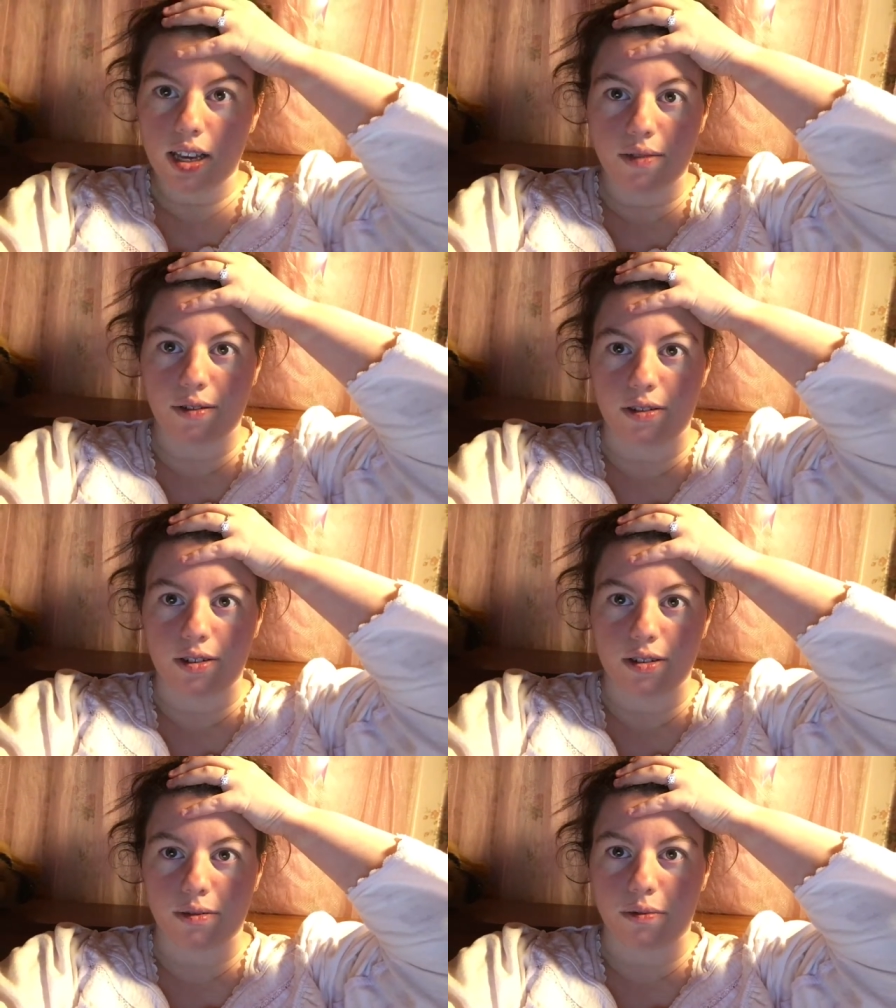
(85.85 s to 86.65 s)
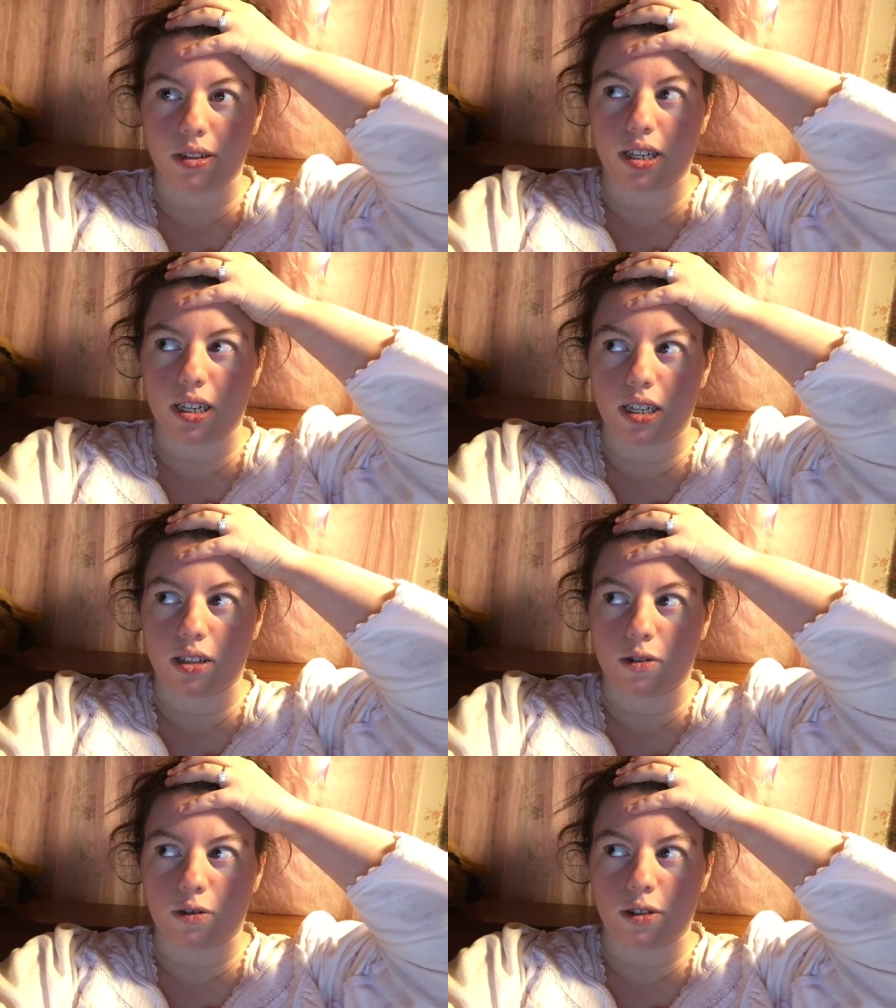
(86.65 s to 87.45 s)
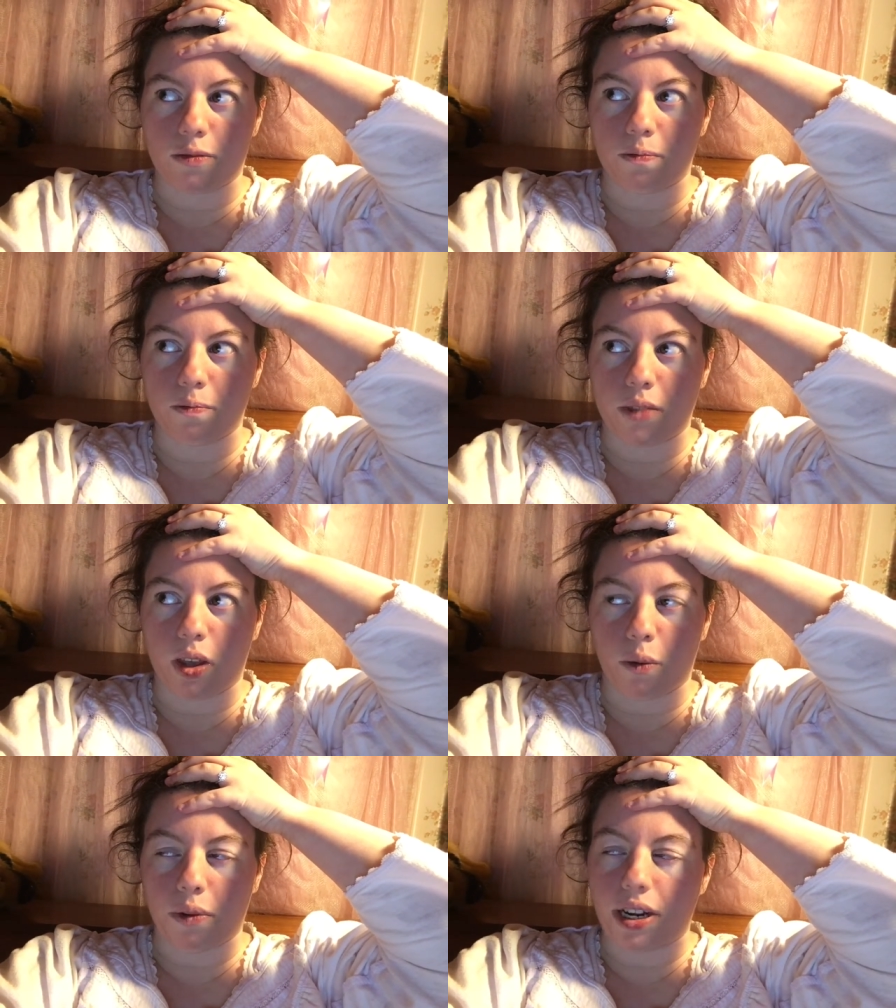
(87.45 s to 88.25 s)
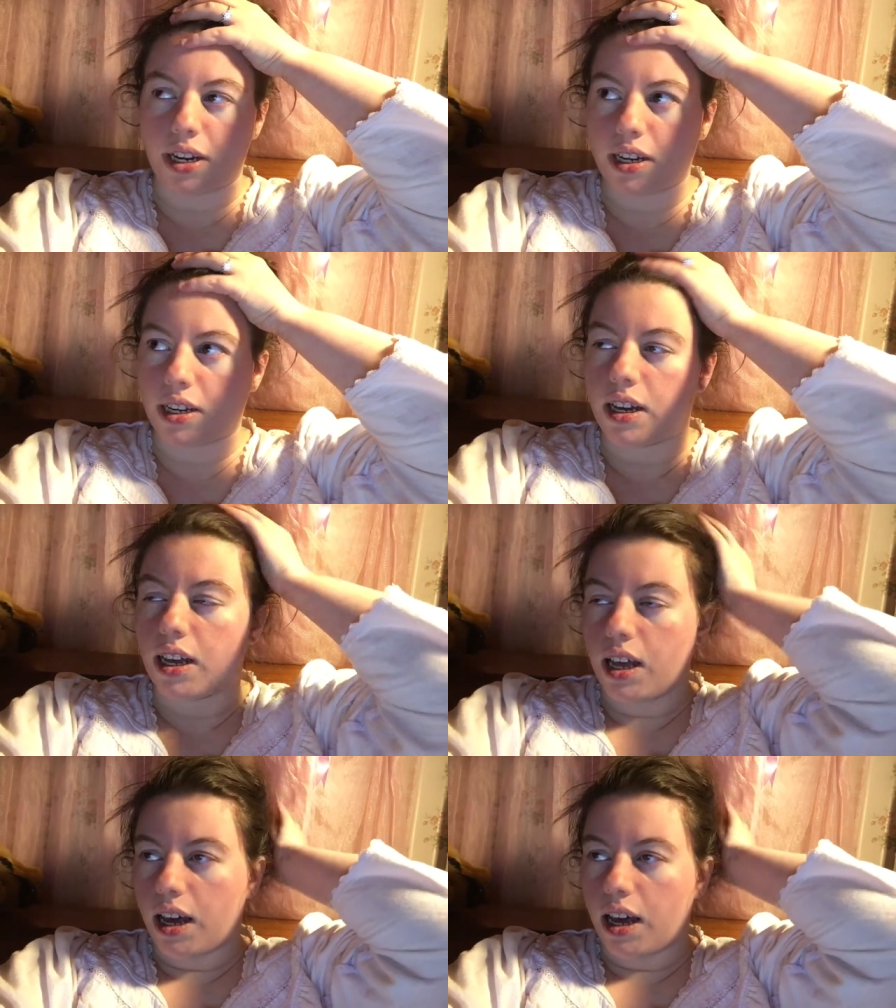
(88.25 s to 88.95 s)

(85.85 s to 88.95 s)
as far as reading or writing?